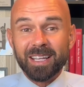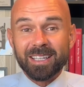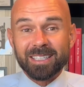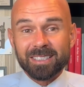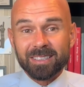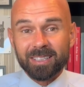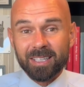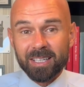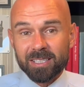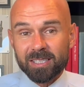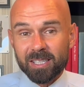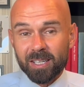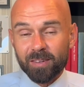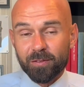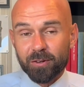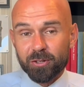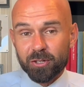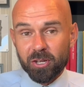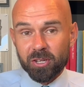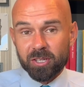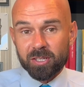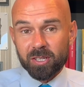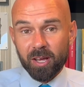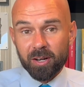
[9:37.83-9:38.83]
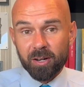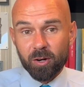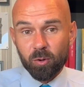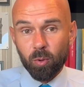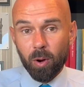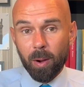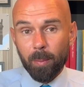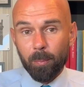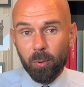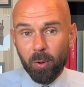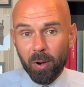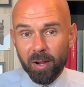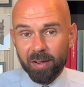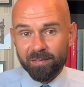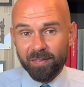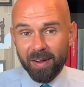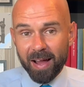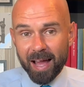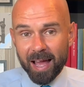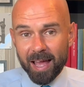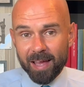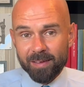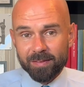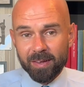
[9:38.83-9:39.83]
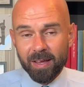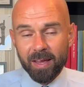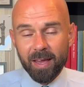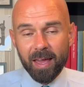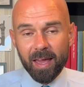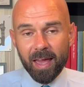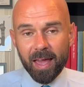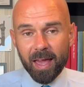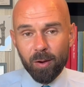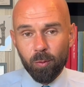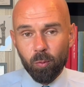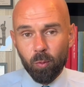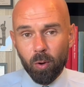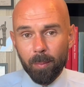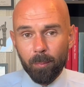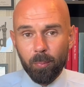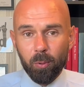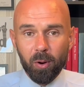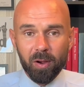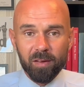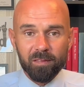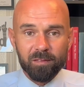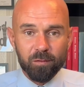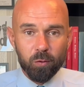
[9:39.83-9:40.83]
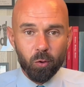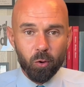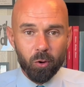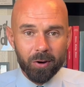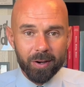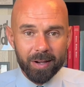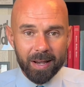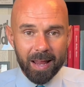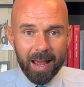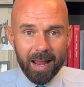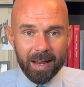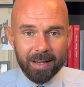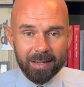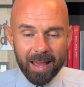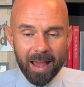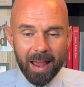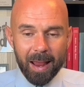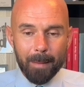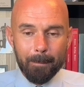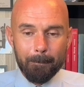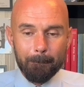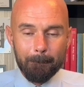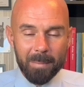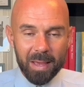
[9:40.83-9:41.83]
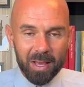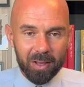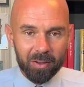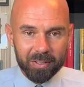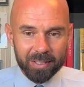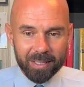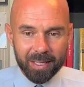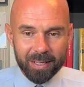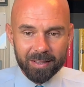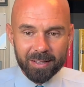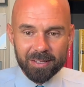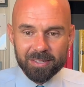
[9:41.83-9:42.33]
It's listed for just under 1.5 at 1.499 million.